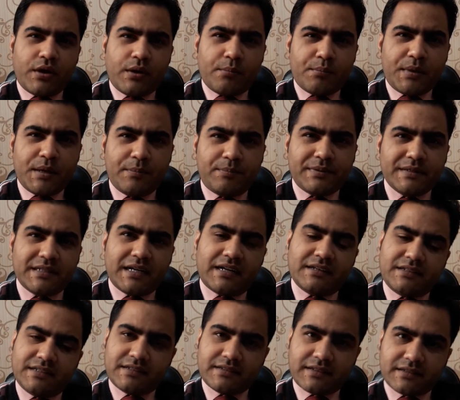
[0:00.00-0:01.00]
People are
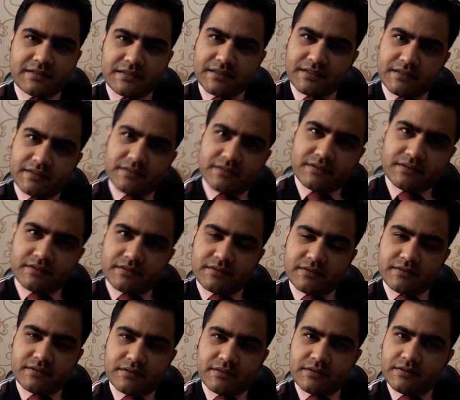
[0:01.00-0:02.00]
discussing
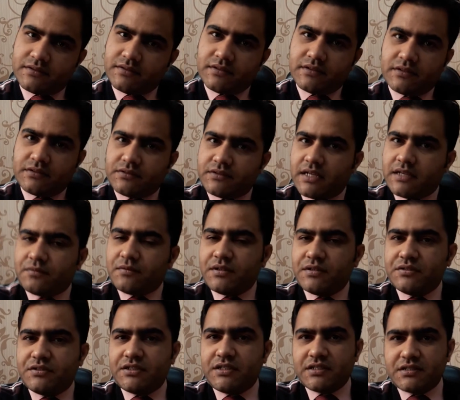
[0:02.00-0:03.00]
that when
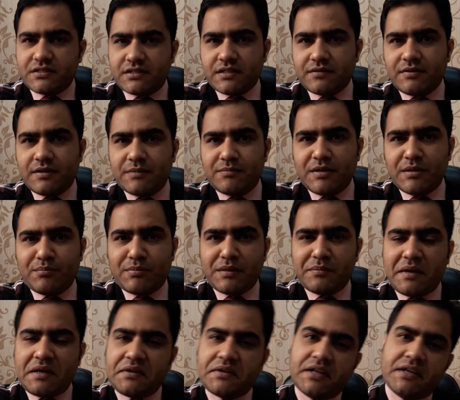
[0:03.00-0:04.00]
GST will be
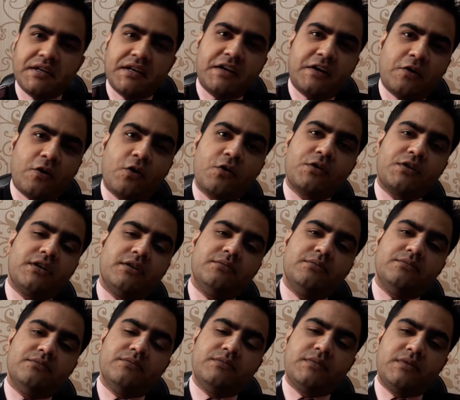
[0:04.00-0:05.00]
implemented in long
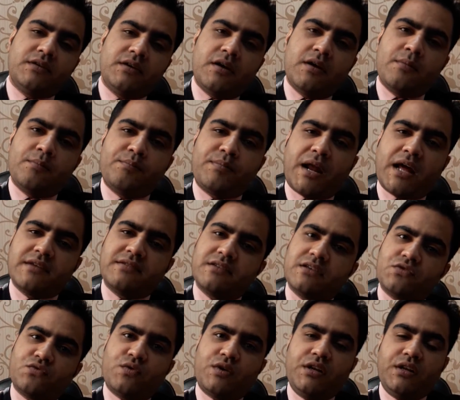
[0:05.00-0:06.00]
term,
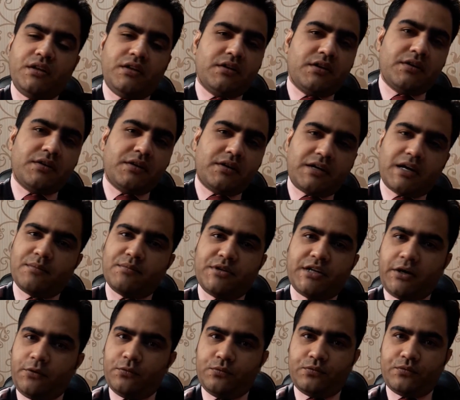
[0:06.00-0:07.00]
prices will come
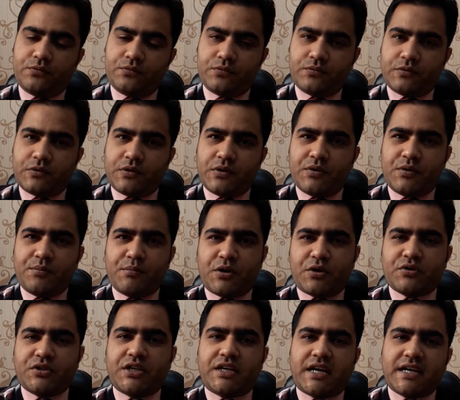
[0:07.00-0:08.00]
down
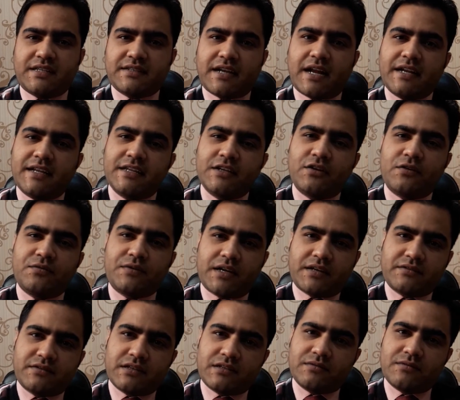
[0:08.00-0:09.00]
because the cascading of
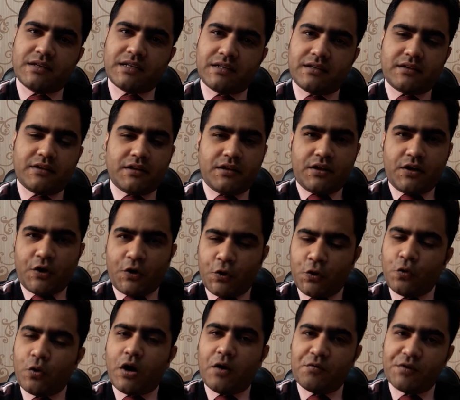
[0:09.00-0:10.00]
taxes will
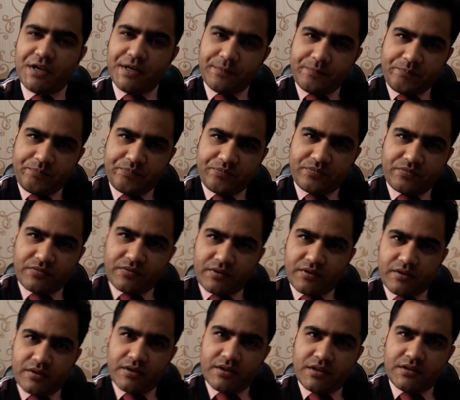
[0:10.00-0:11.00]
go away.
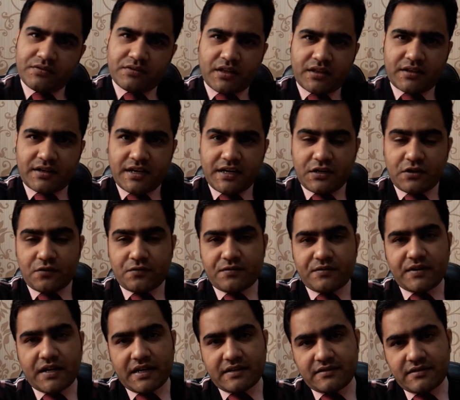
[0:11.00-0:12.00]
The rate of
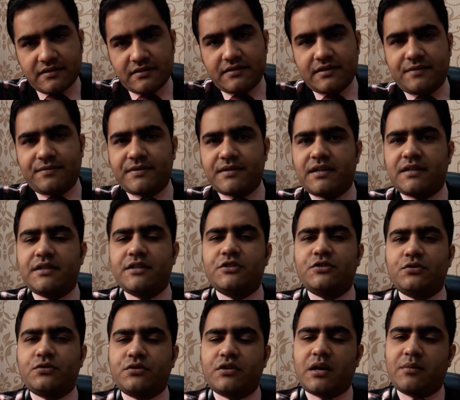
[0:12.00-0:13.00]
taxes definitely
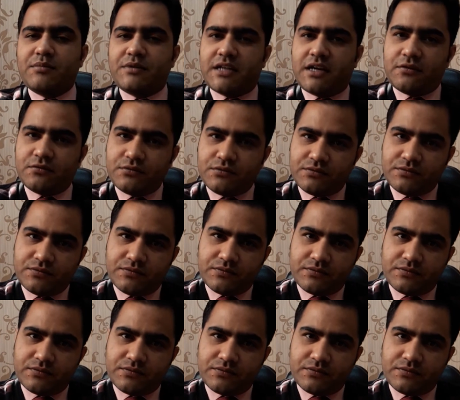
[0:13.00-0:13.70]
should come down.